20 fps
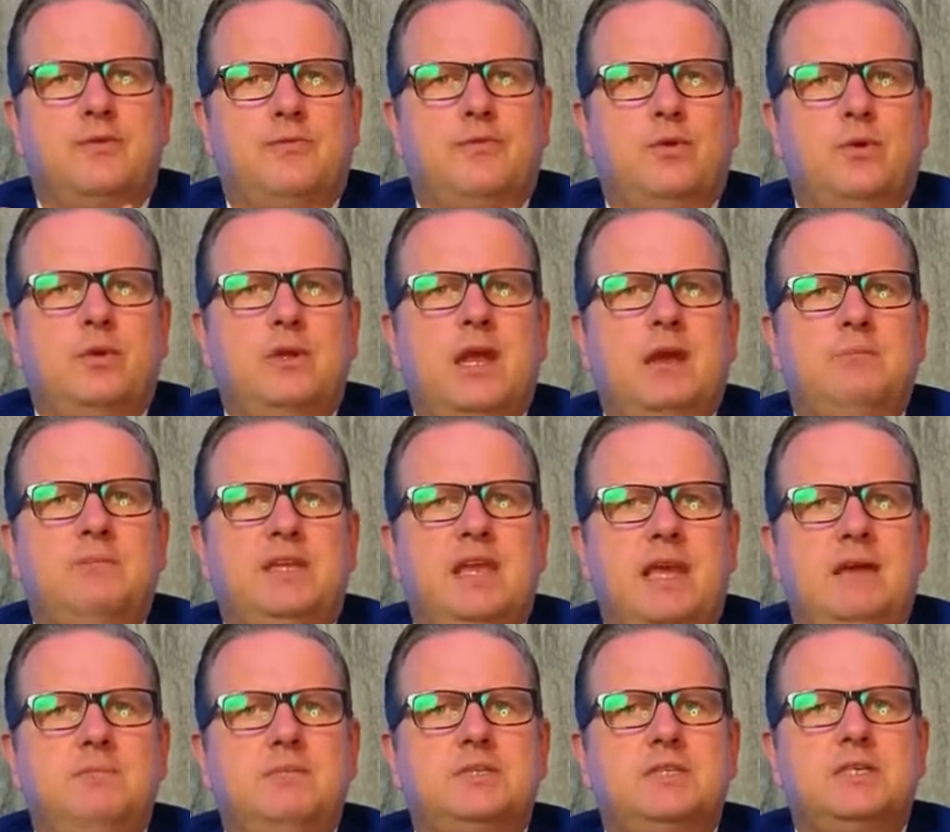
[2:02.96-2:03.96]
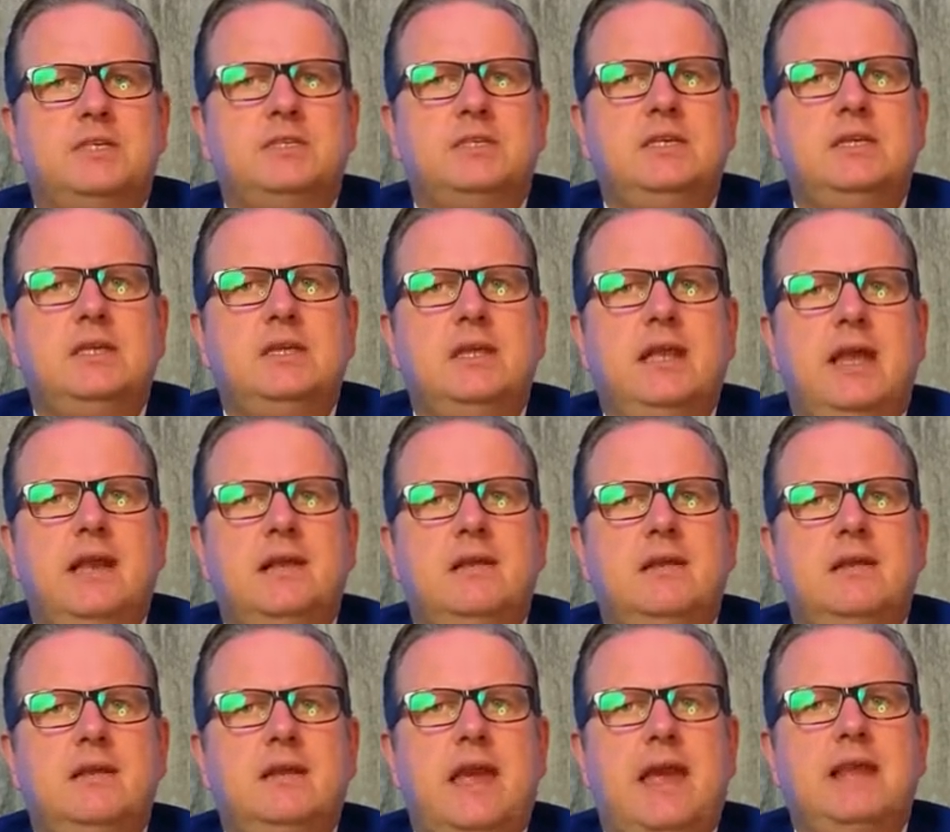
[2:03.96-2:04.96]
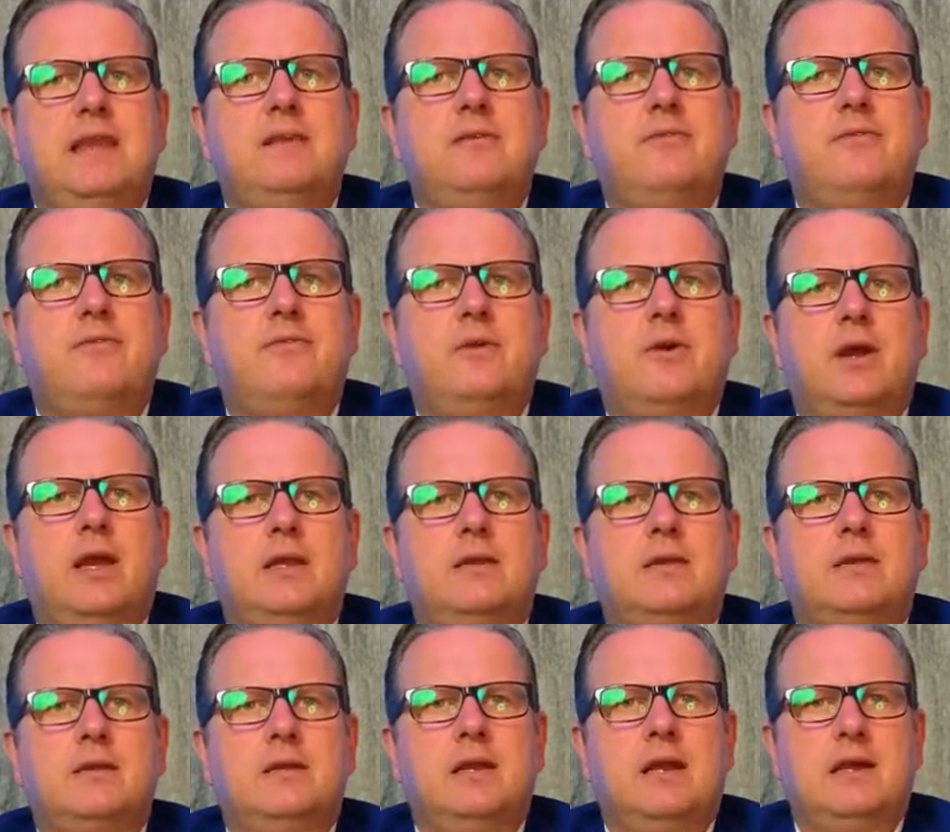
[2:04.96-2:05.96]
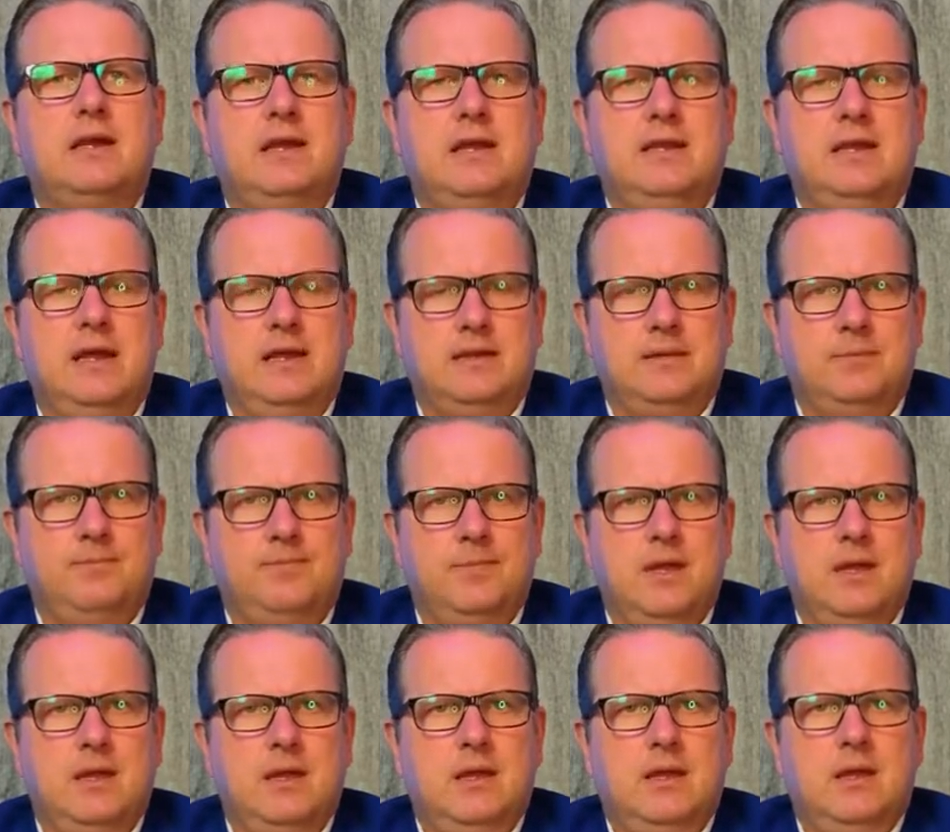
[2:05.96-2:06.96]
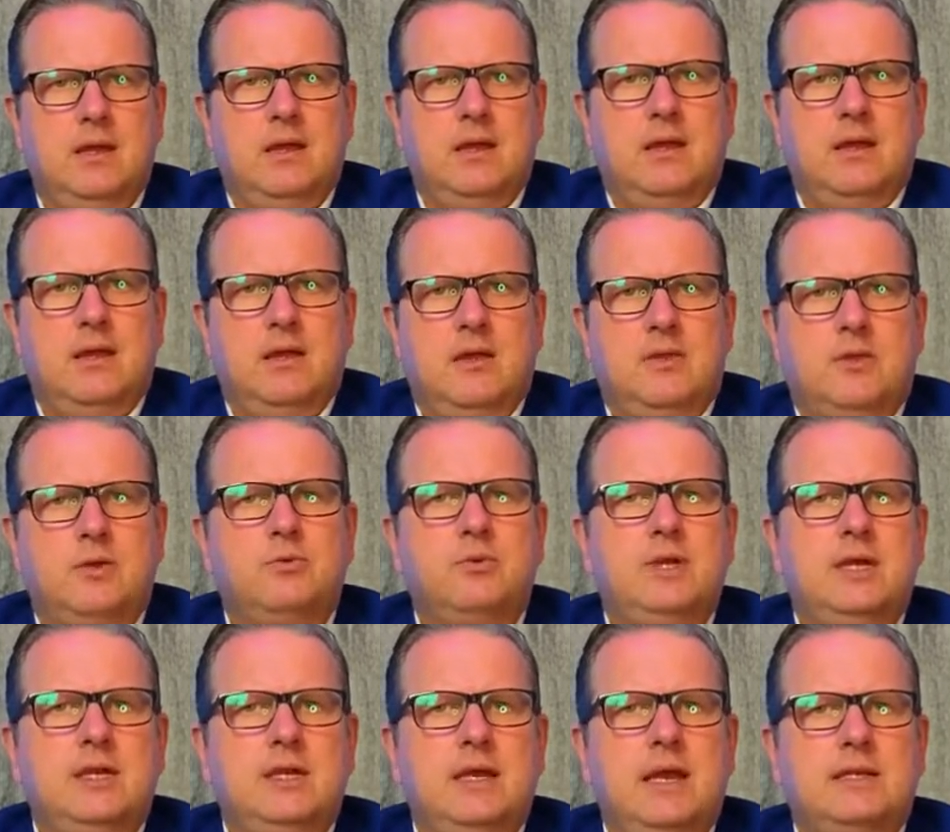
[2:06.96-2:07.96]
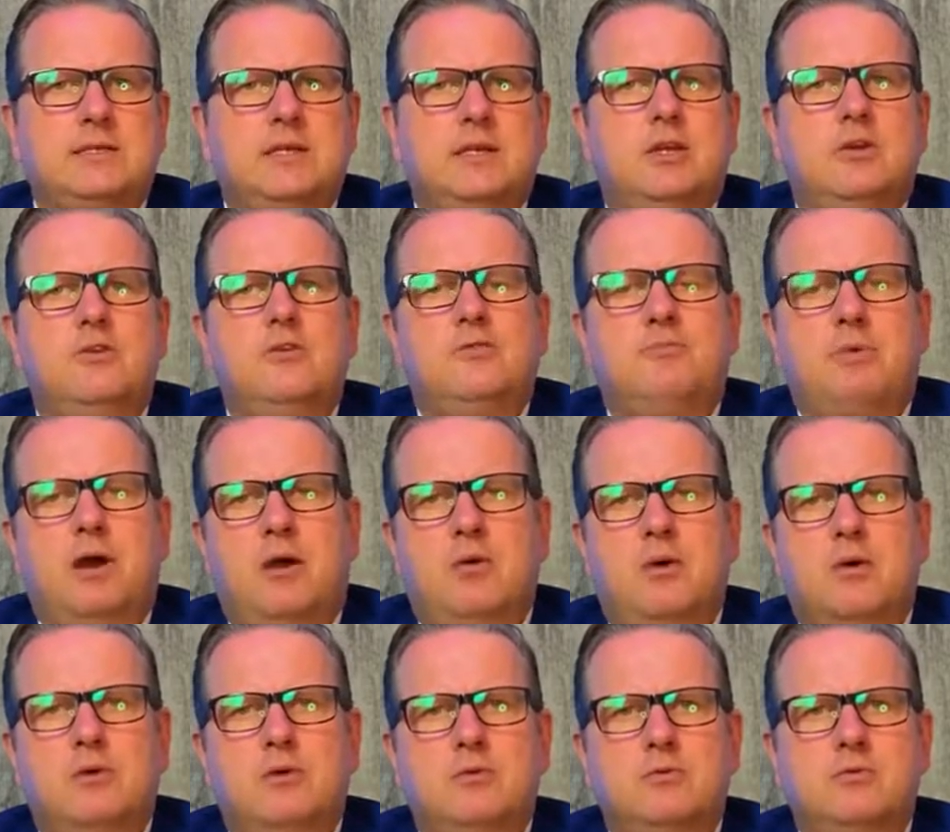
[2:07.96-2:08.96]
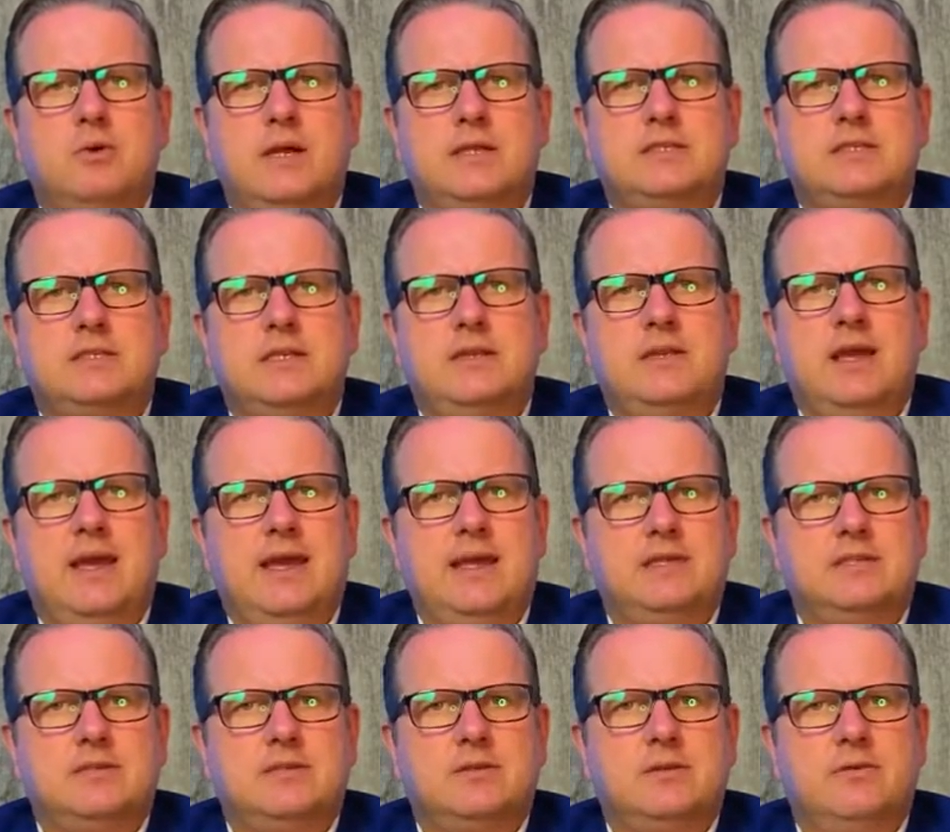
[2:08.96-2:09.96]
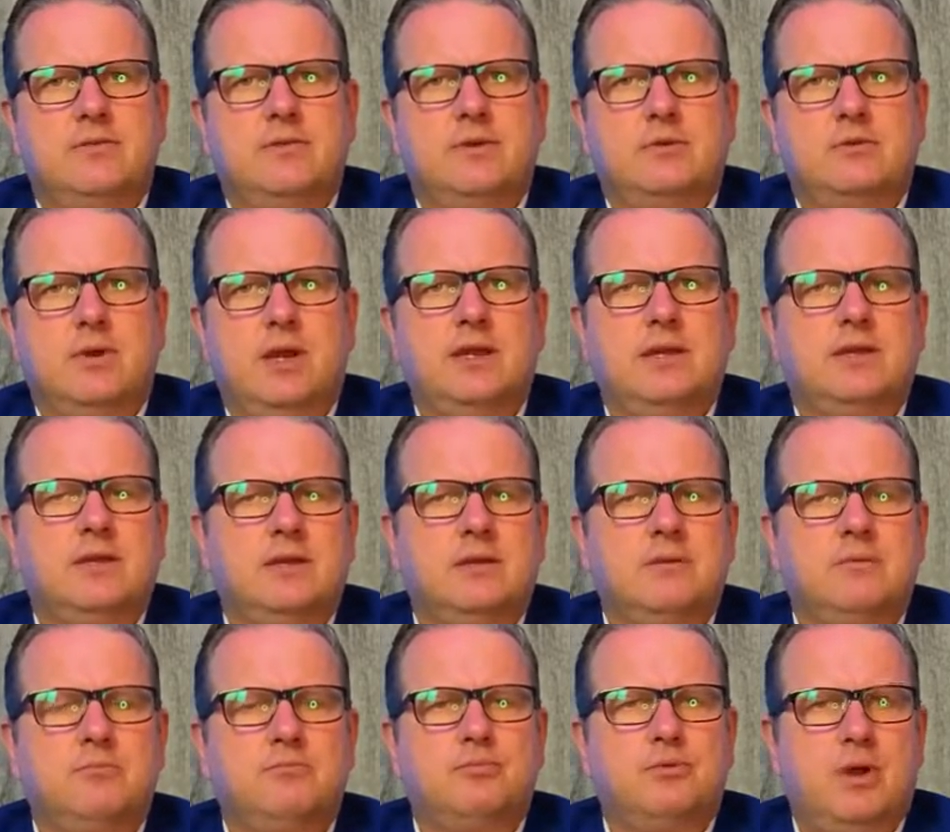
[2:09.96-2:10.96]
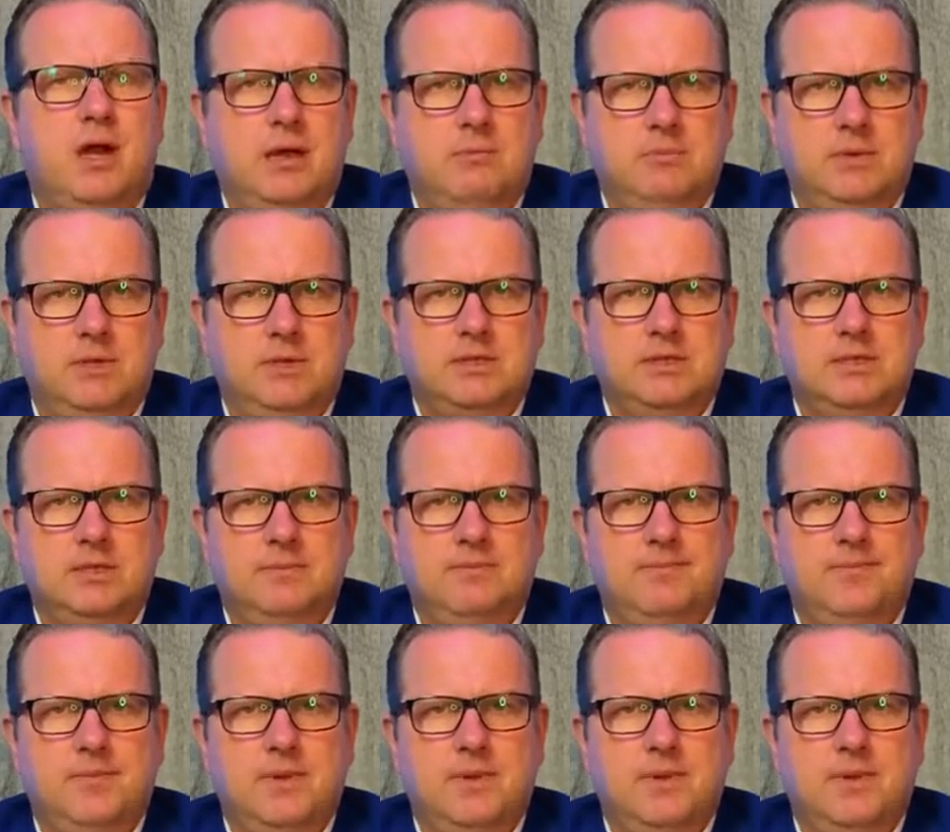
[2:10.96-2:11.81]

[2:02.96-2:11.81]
the full name Dame Cécile Ellen Fleurette La Grenade. The real executive power rests in the hands of the Grenadian Prime Minister.